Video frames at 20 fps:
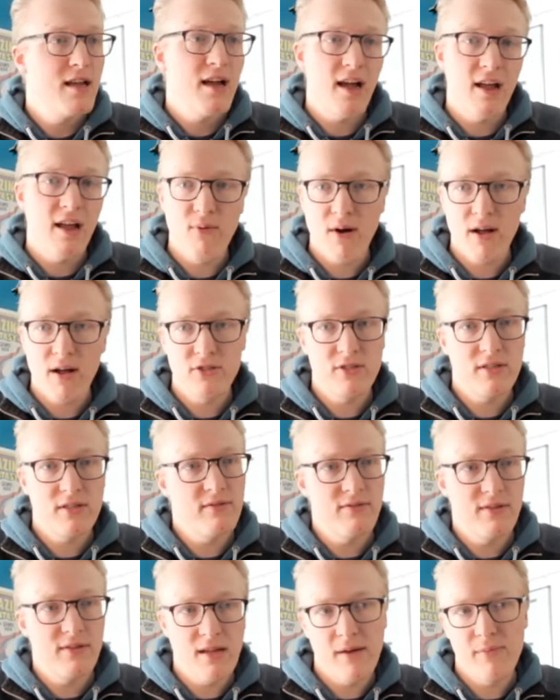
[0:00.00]
I watched
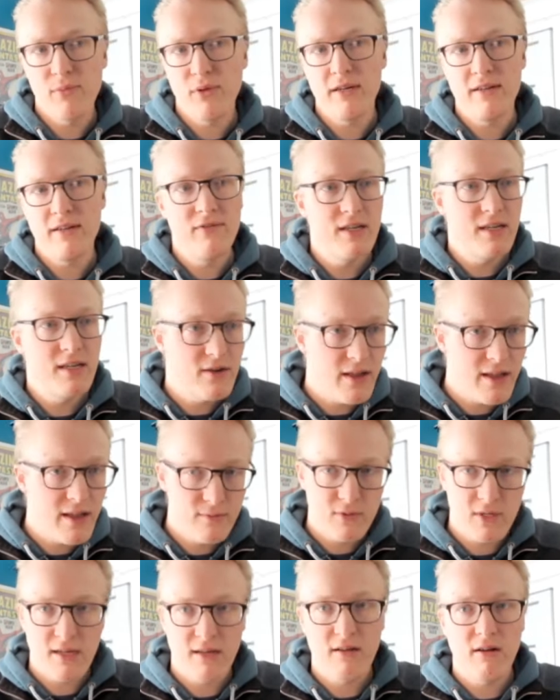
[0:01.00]
TV, I played video
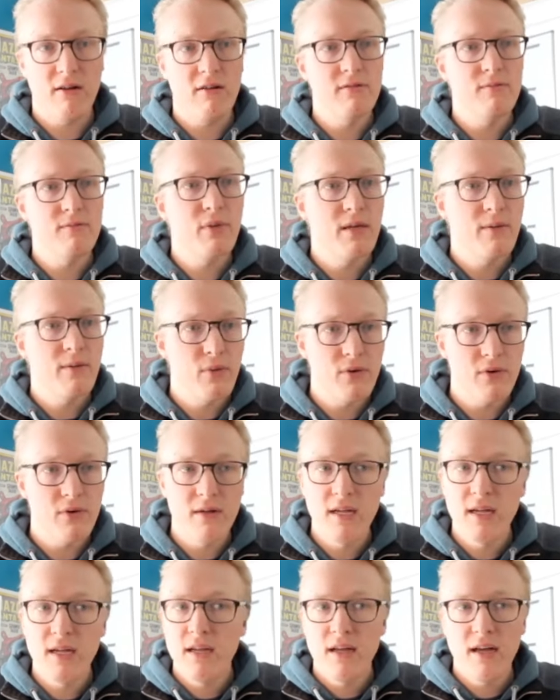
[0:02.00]
games, I called people,
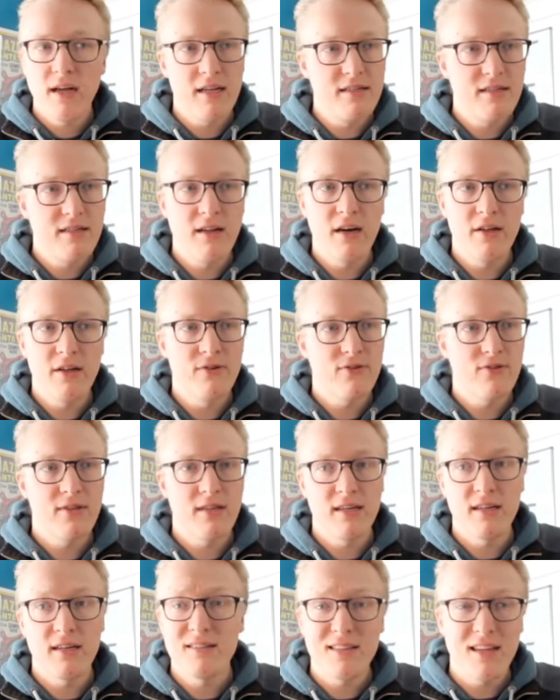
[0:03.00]
I did other
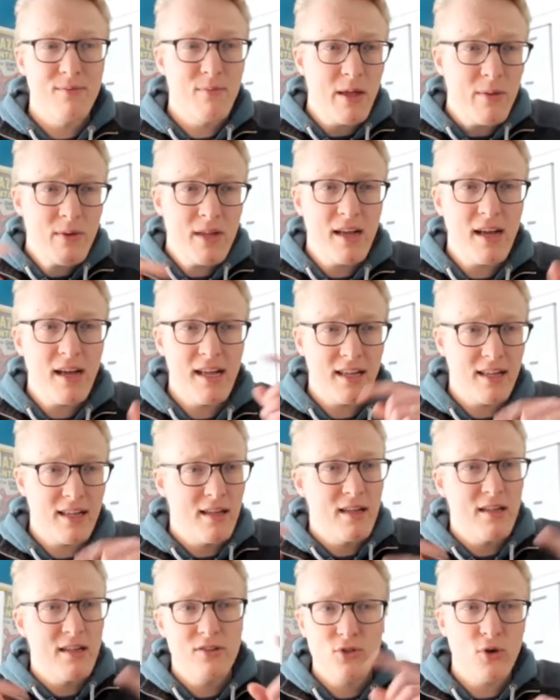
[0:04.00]
things, and maybe I
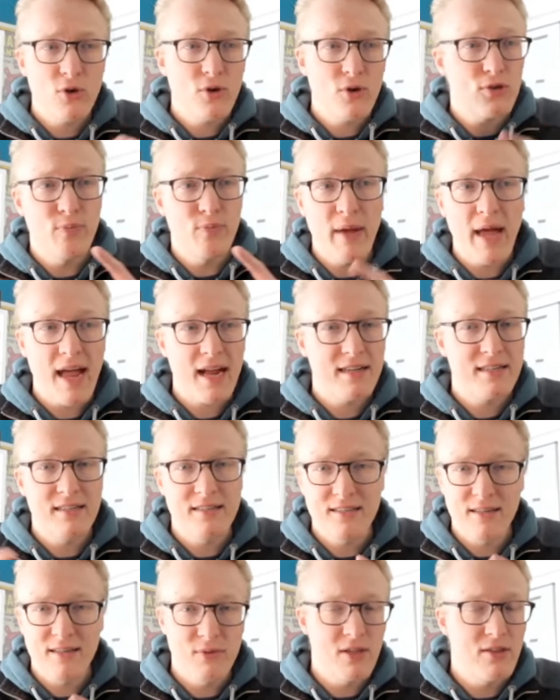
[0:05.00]
circled back to
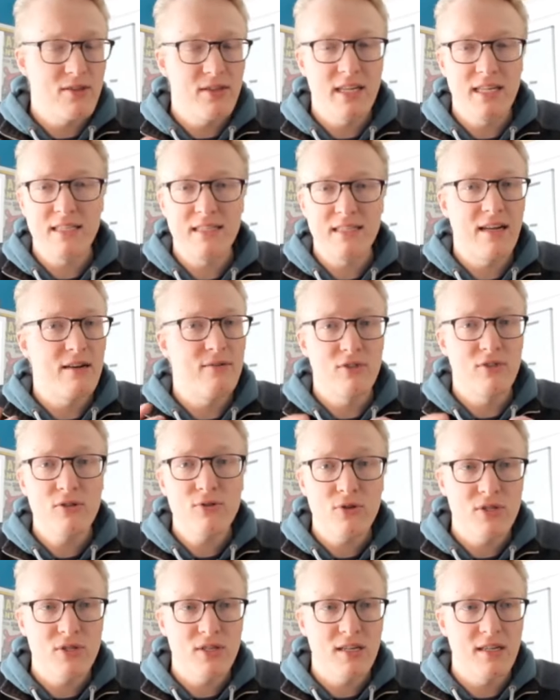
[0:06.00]
some of the things that I was
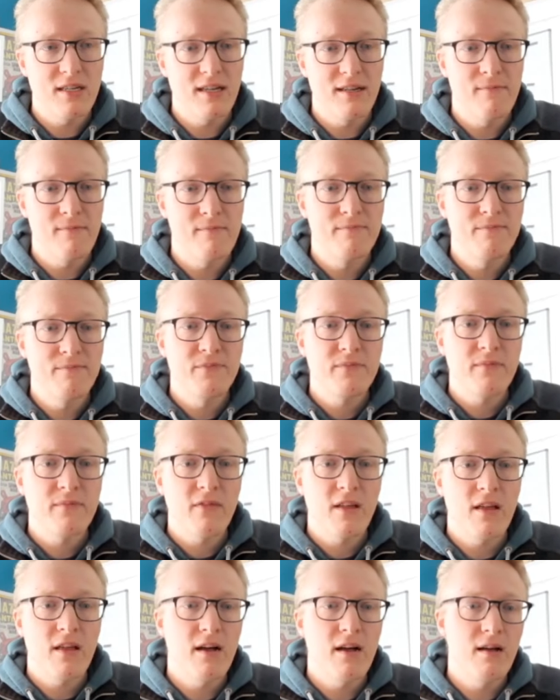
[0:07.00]
interested in.
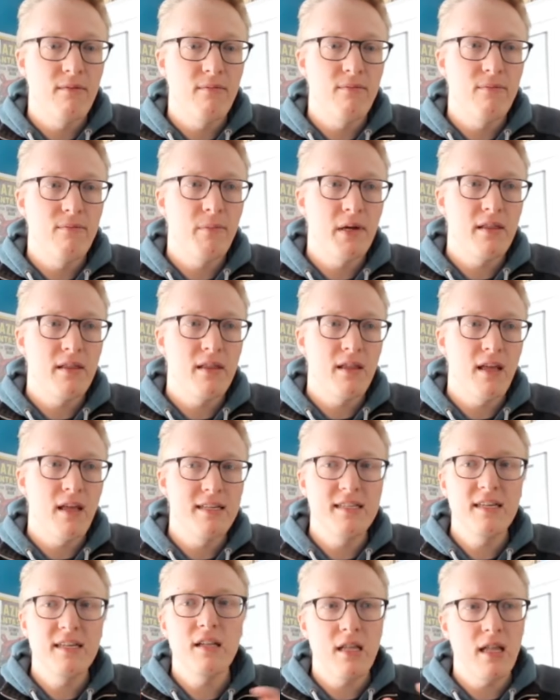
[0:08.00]
But I
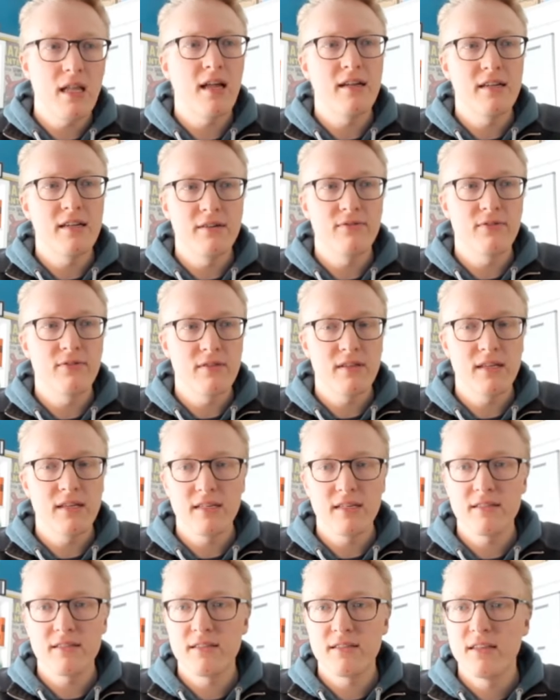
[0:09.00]
did a lot of different
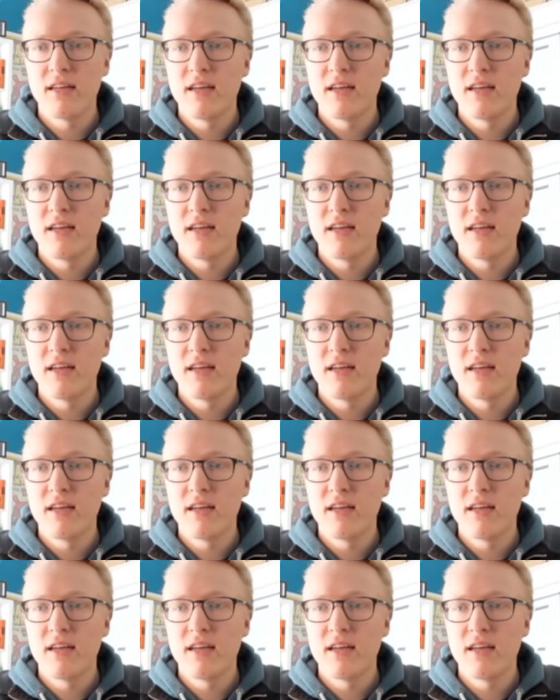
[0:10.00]
things.